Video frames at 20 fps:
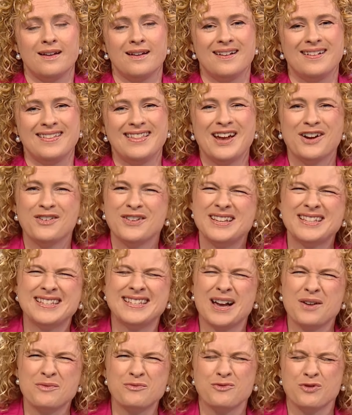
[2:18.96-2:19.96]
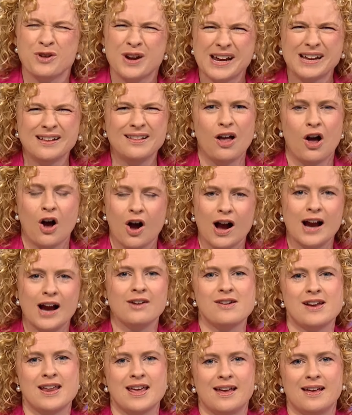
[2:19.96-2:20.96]
There is some real
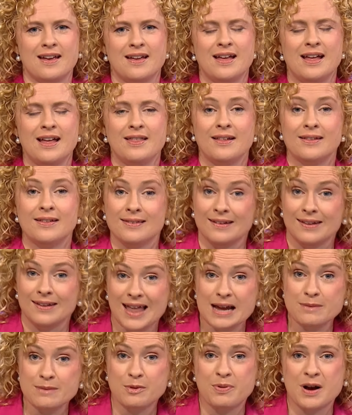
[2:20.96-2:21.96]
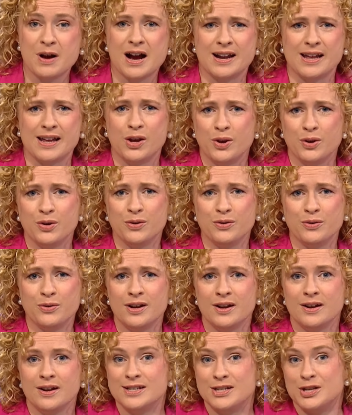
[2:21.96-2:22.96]
irony that the Labor Party, who,
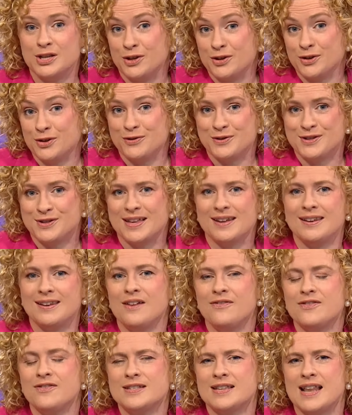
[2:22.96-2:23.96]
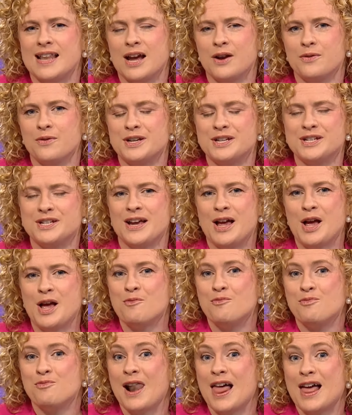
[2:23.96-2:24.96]
to use the left's language,
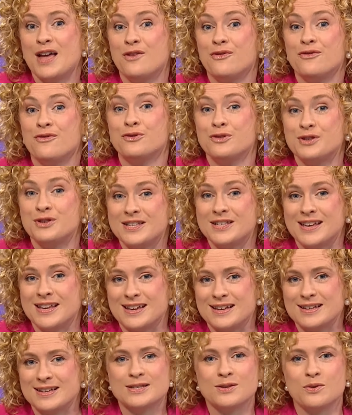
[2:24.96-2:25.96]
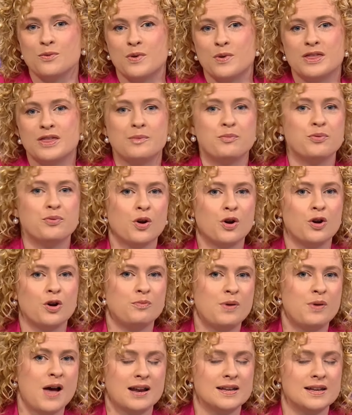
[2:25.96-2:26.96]
play footsies with the
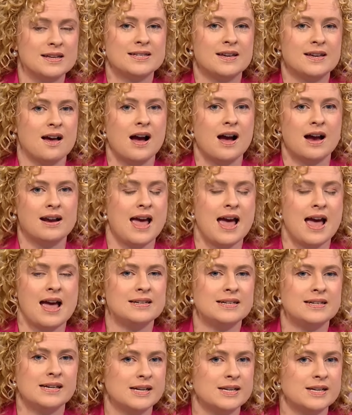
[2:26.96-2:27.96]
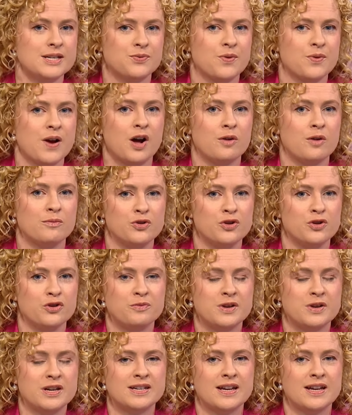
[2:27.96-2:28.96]
pro-Palestine, anti-Israel
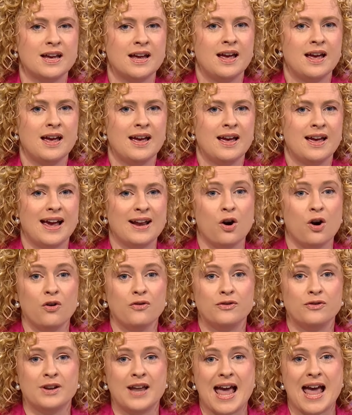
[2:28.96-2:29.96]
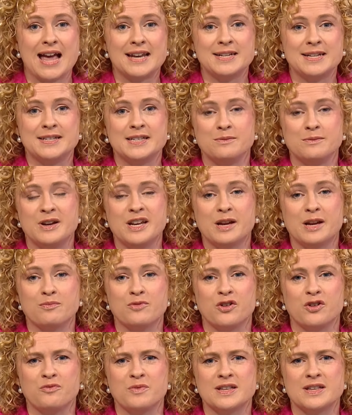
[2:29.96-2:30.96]
movement, and often anti-Semitic
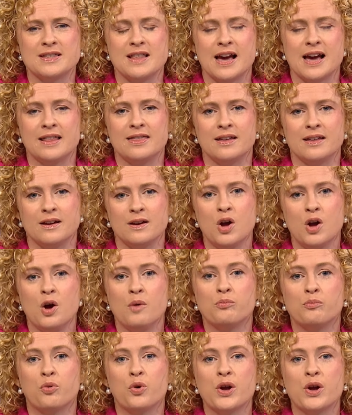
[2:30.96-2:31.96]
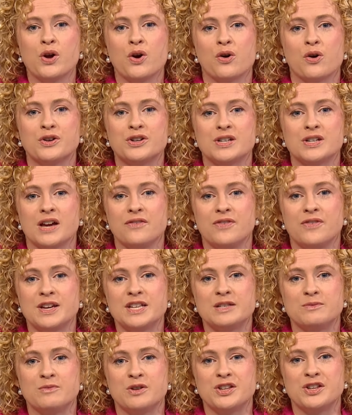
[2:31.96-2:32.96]
movements like the boycott,
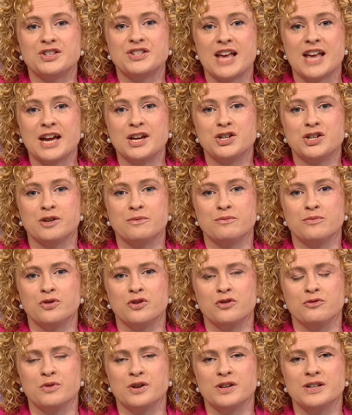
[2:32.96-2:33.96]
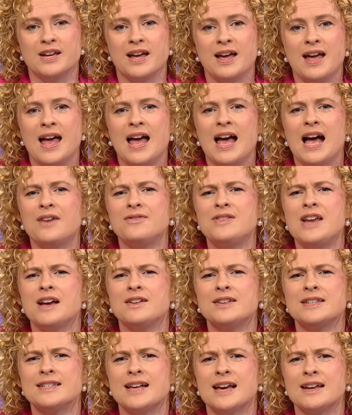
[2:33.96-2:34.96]
divestment and sanction movement, have now
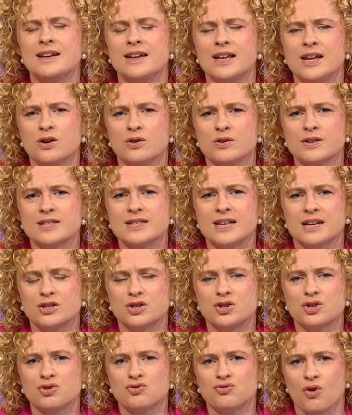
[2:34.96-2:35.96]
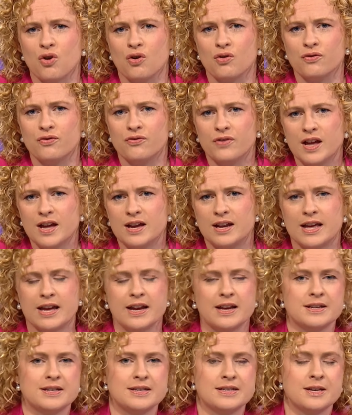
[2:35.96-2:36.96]
suddenly got such strong
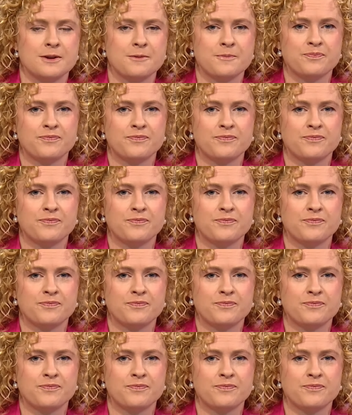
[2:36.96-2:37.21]
feelings.